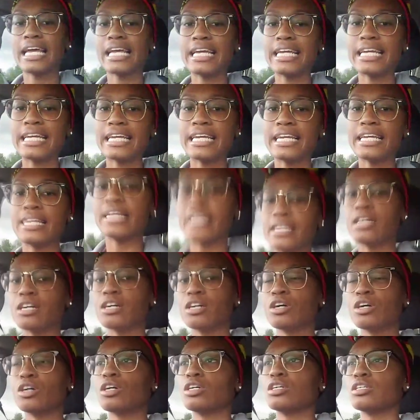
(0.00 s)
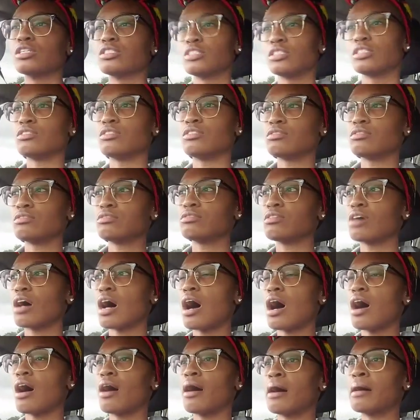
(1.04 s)
he
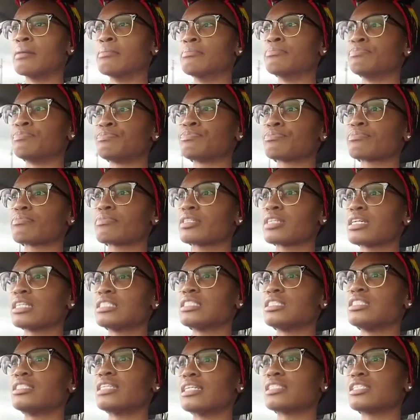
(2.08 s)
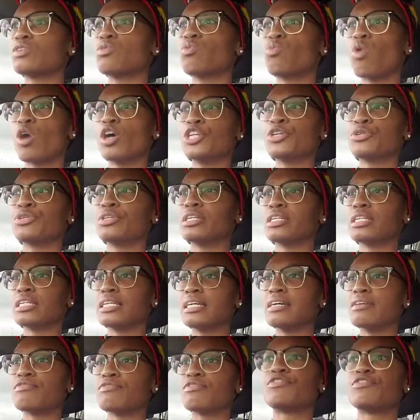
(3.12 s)
um, doesn't want you to
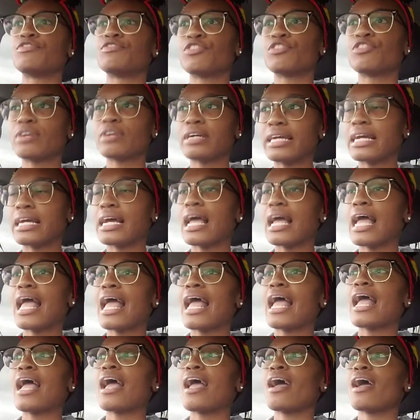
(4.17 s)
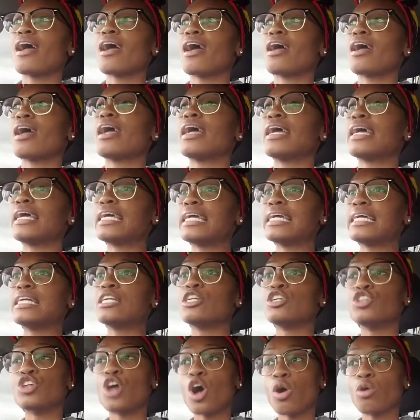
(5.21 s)
live free.
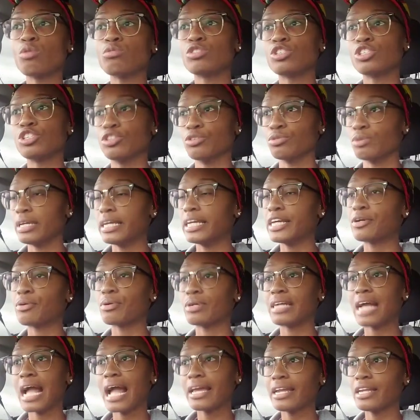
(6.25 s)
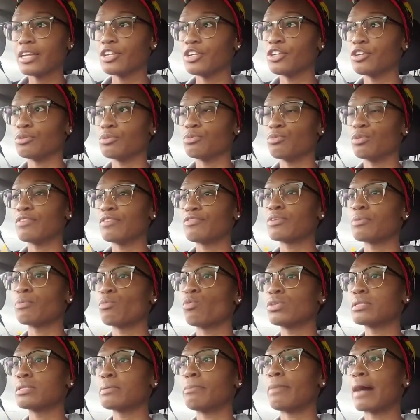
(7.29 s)
He knows you. He created you. If the,
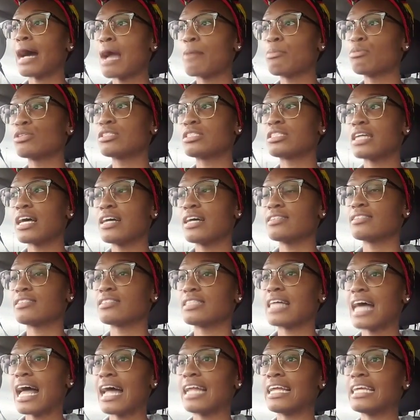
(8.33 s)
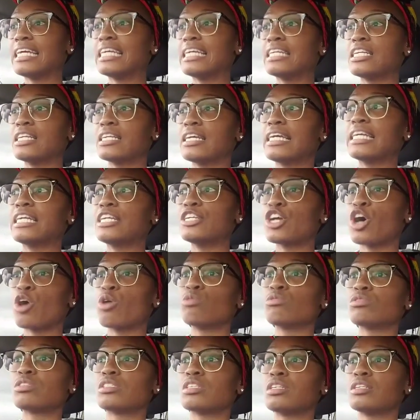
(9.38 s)
when the Bible says that he, he
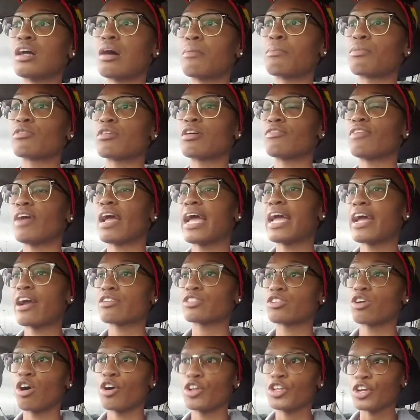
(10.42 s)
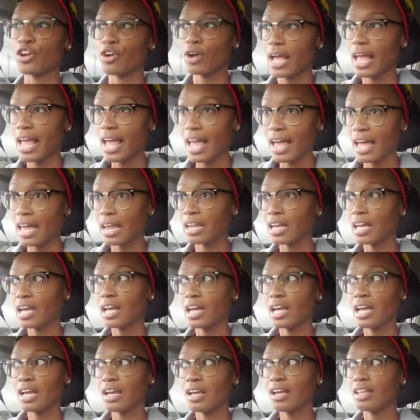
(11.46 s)
knows the number of hairs on your head,
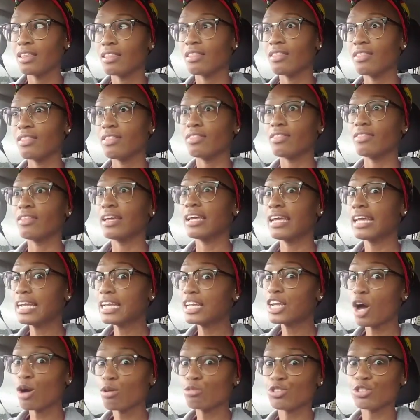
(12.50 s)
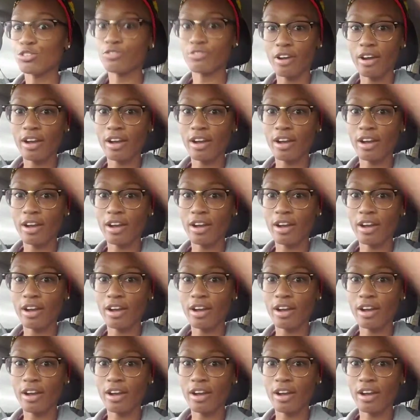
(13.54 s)
he knows you